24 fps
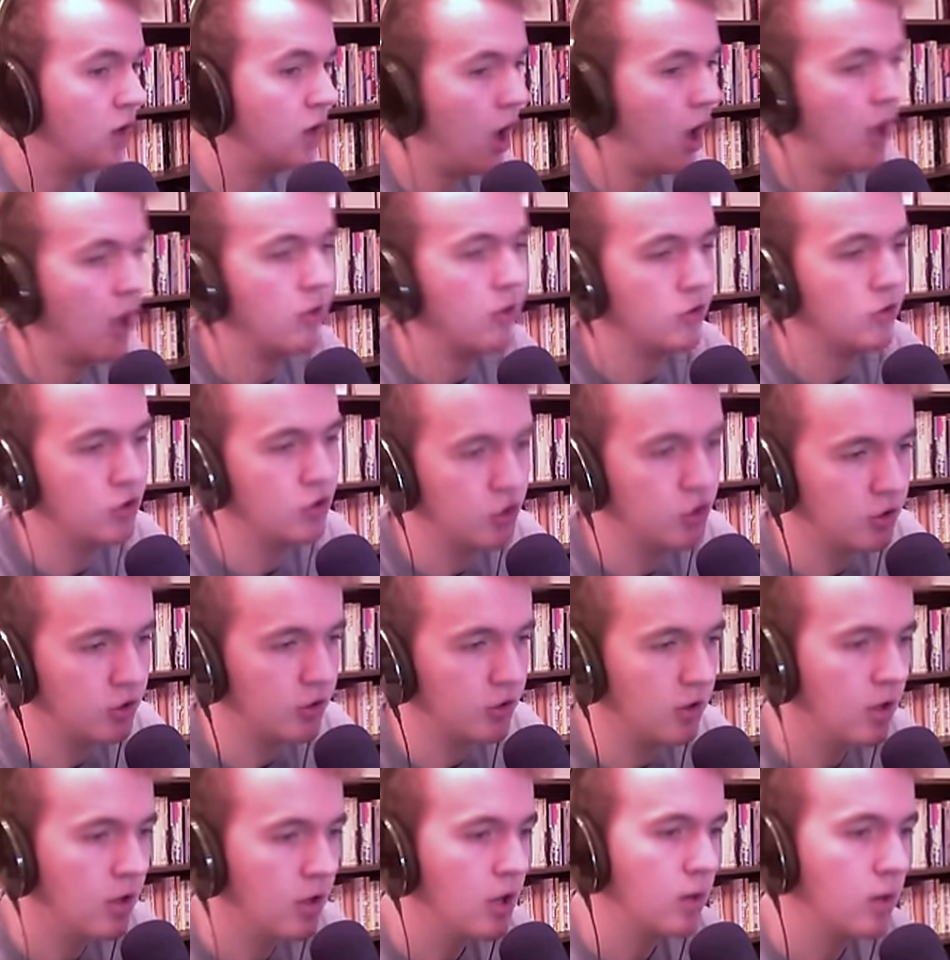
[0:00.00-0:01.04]
high on
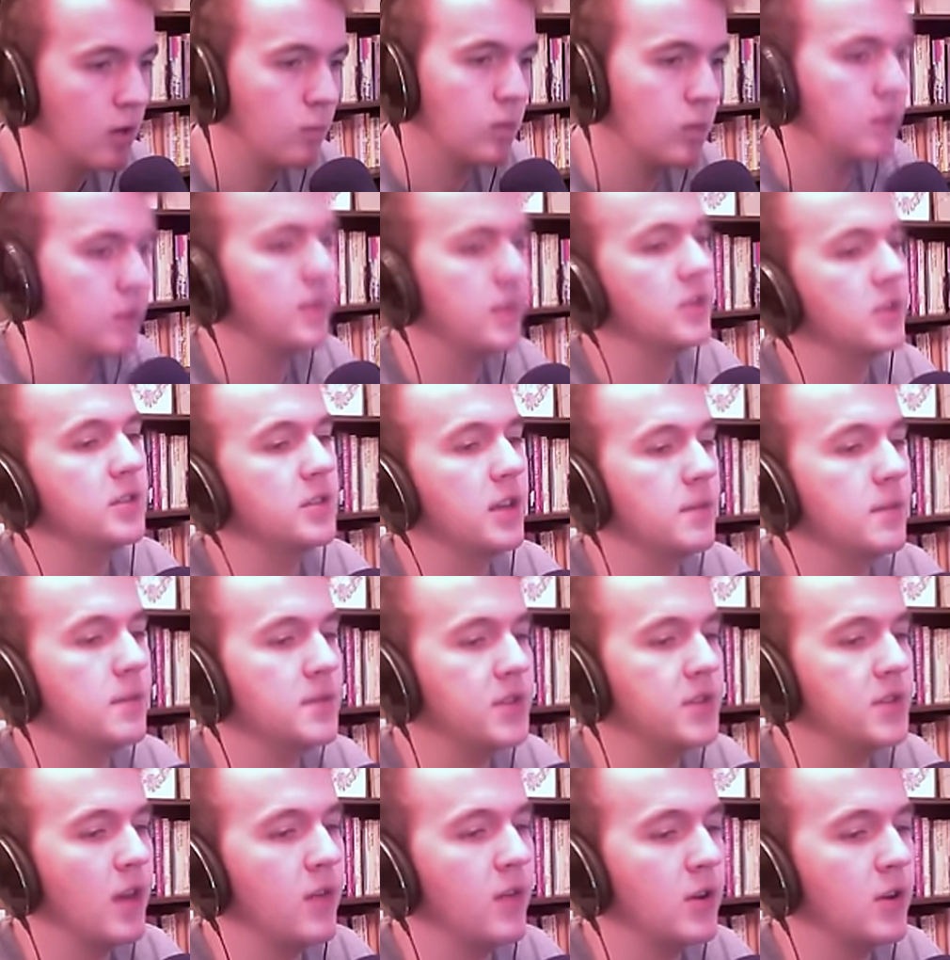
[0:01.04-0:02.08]
sugar. Will you be able to get them
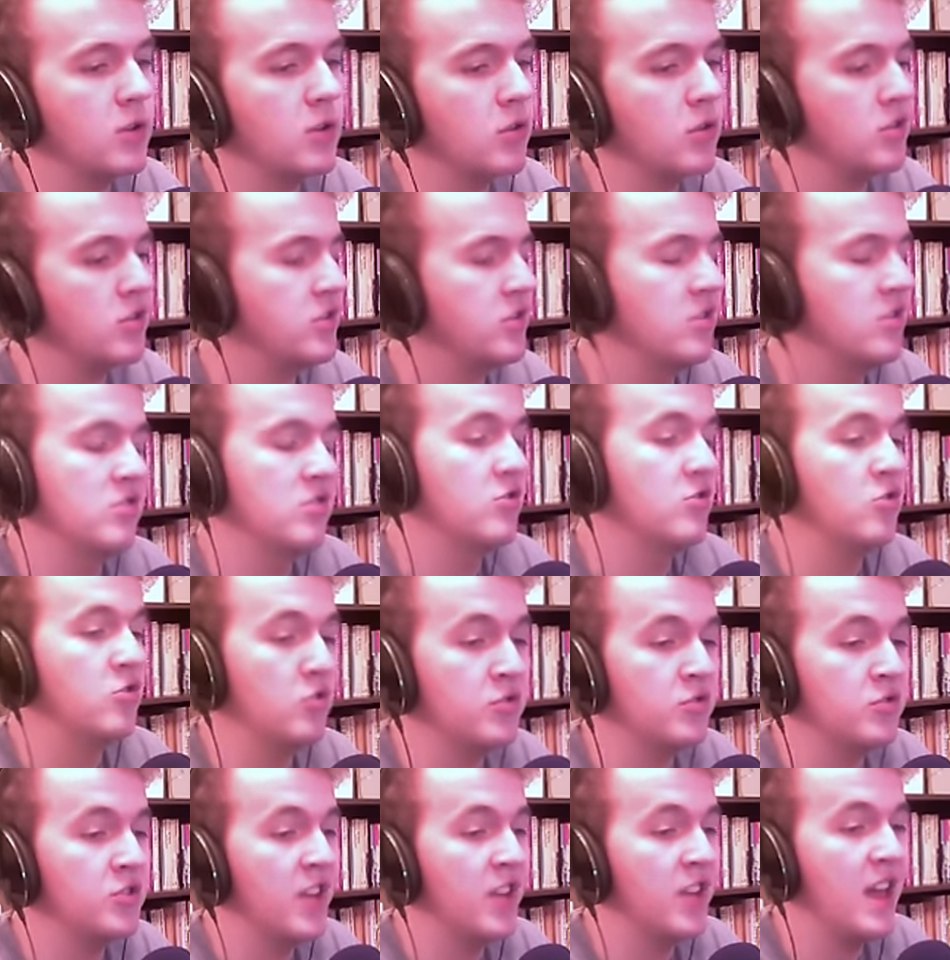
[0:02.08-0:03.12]
safely across?
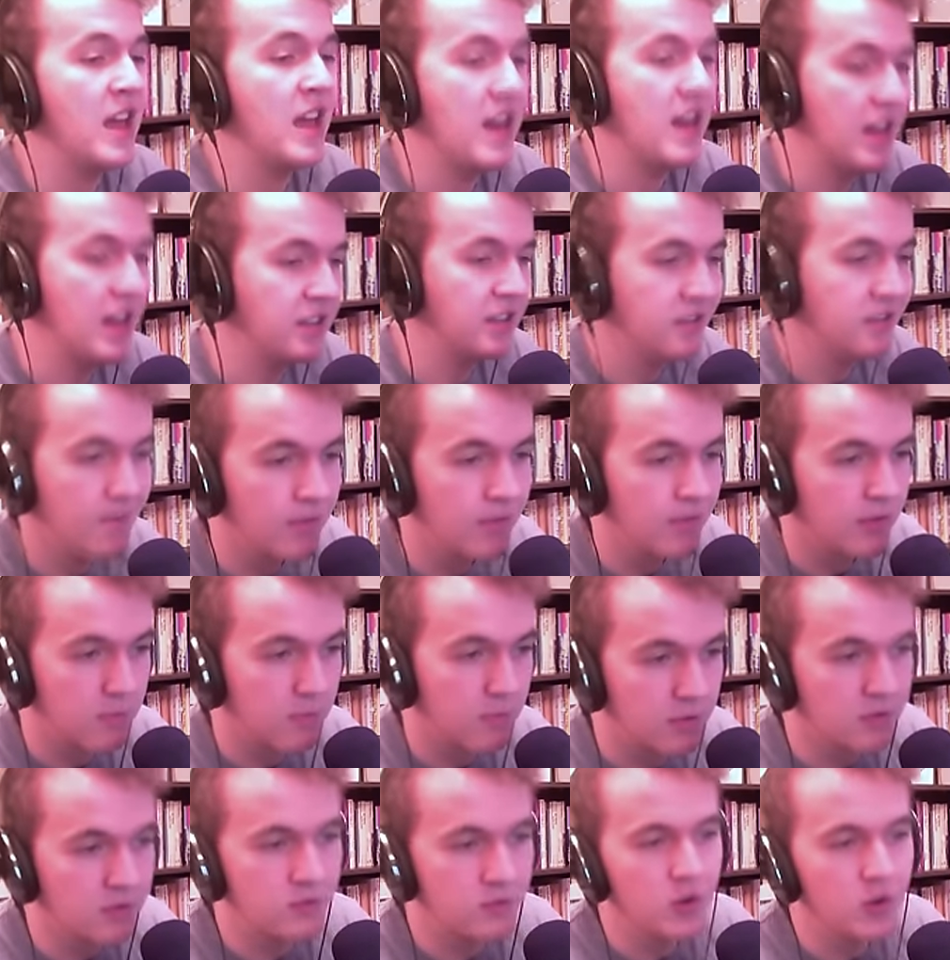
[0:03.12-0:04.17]
Couldn't care less.
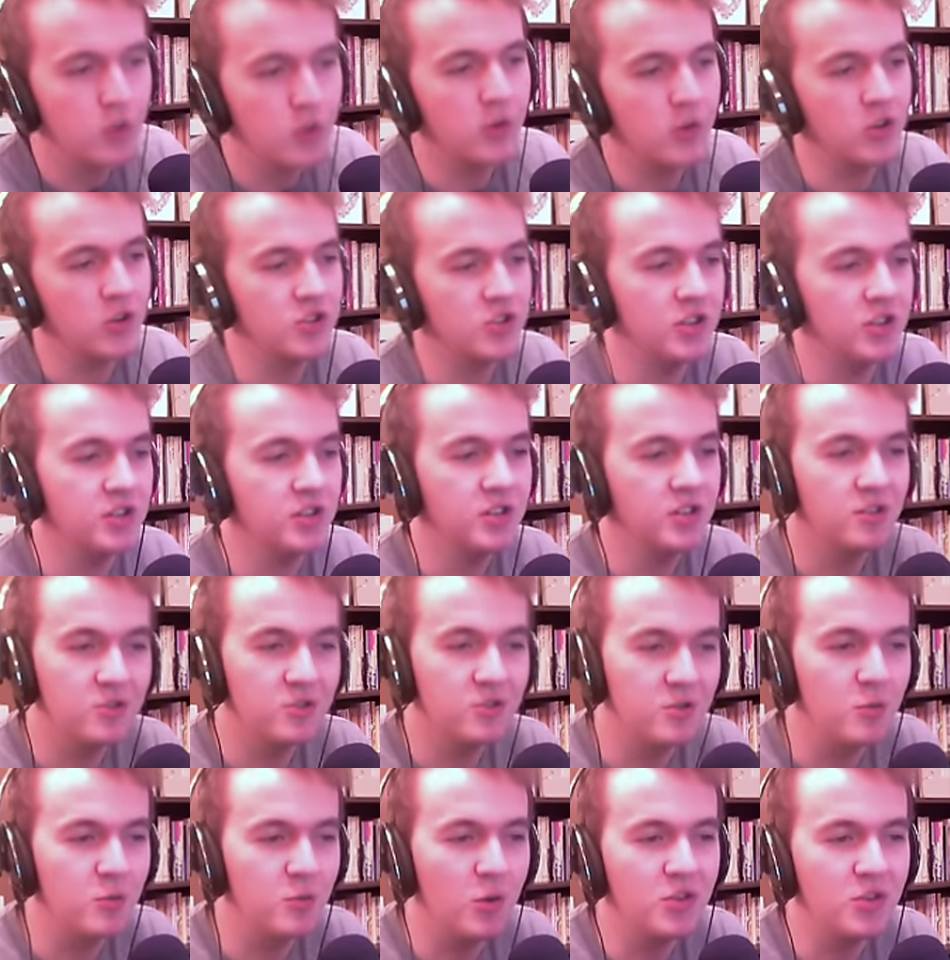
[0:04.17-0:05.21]
But the real question is, do
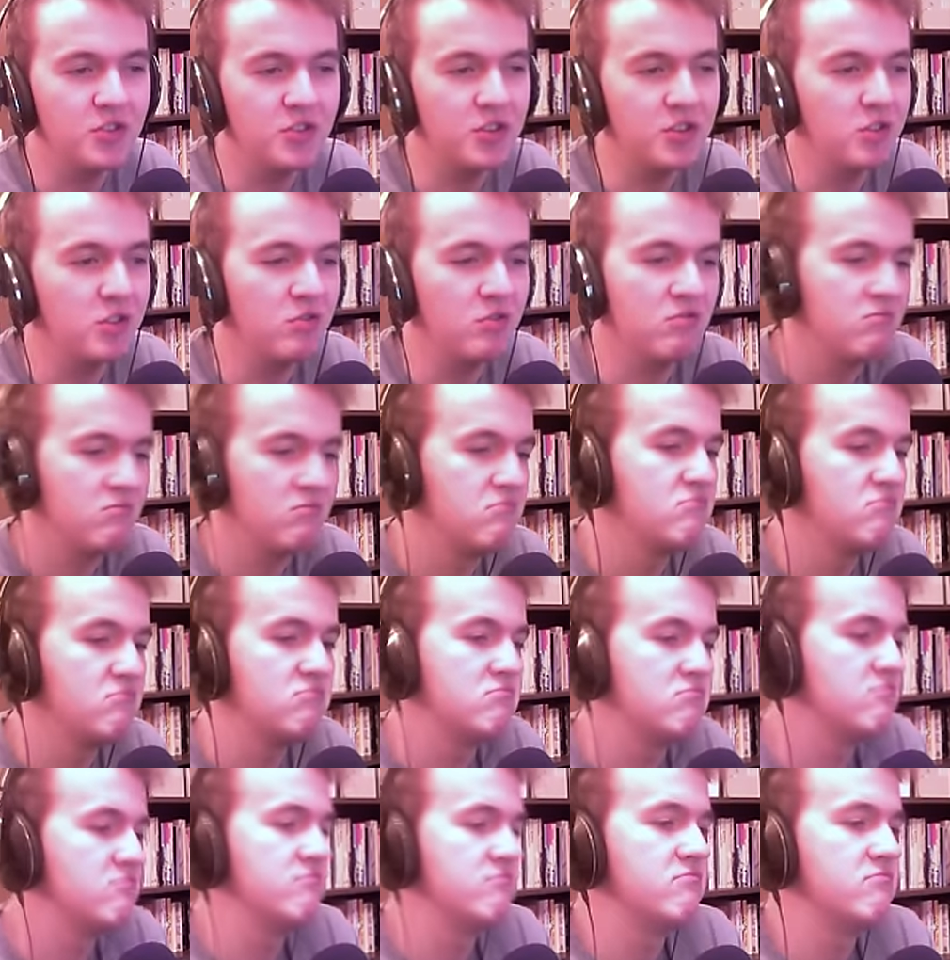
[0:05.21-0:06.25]
you want to?
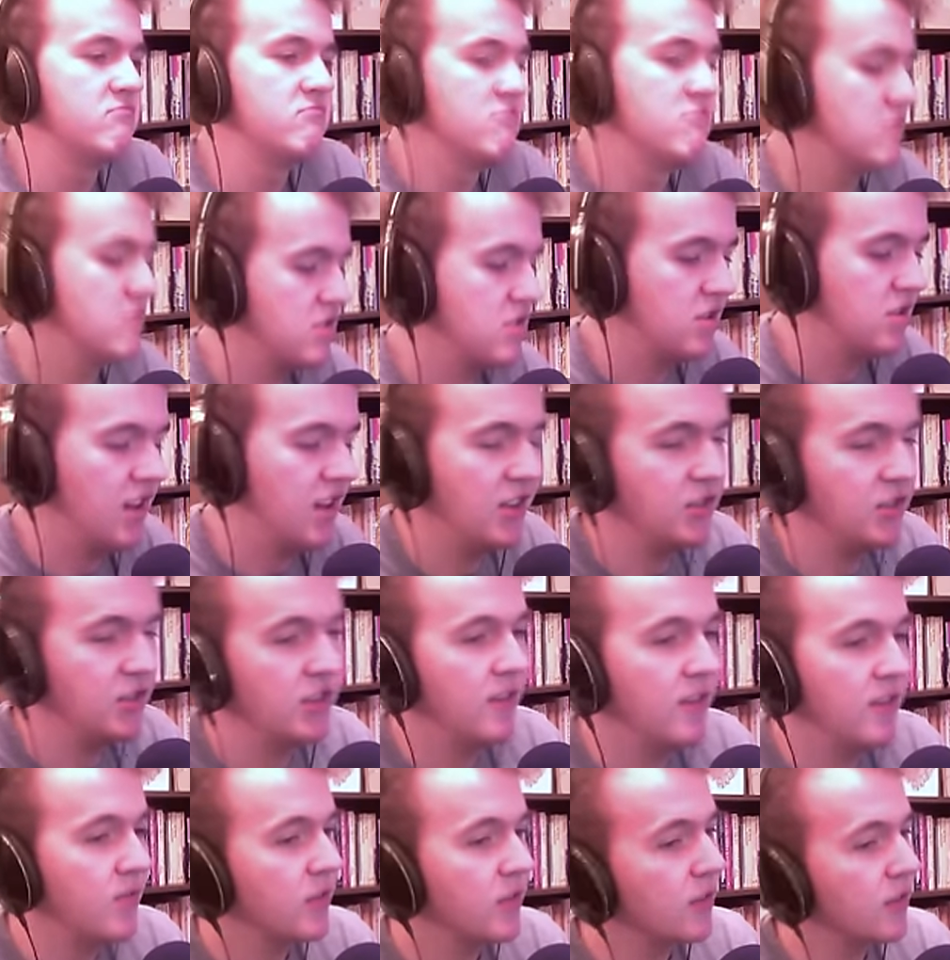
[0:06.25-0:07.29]
Let's,
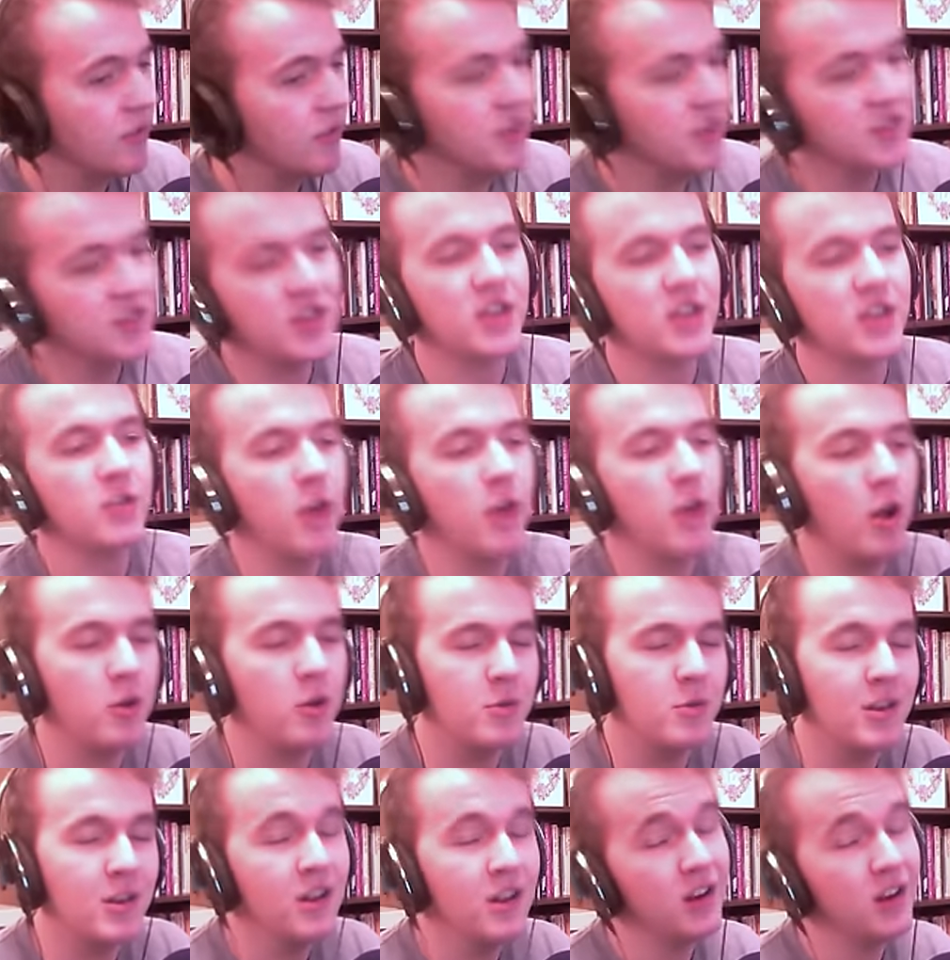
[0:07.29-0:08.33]
for the sake of
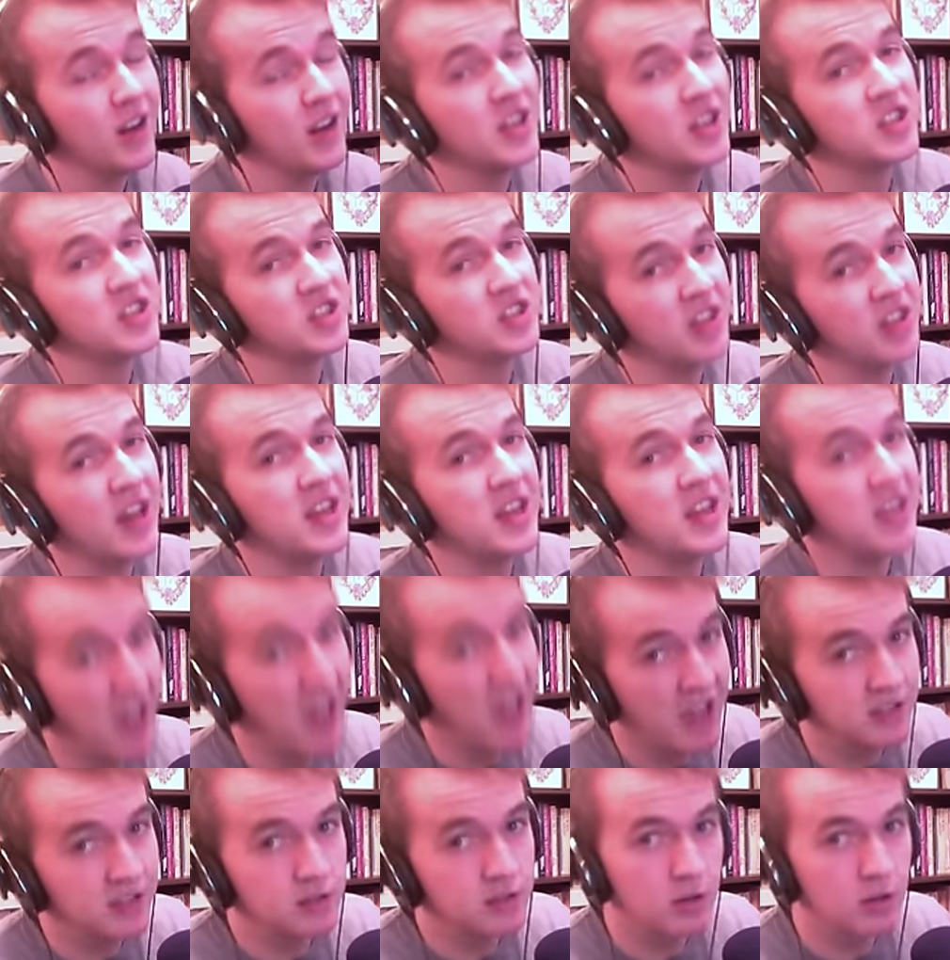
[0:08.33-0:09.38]
arguing, let's say
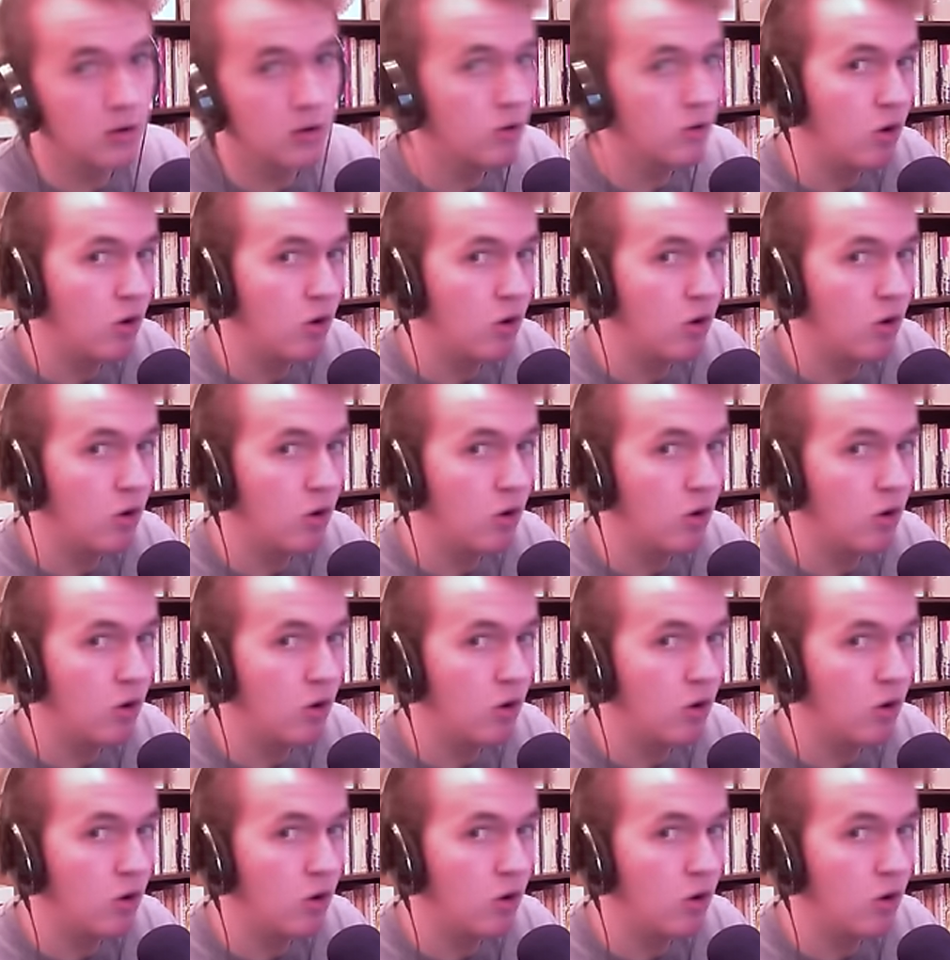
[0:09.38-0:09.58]
yes.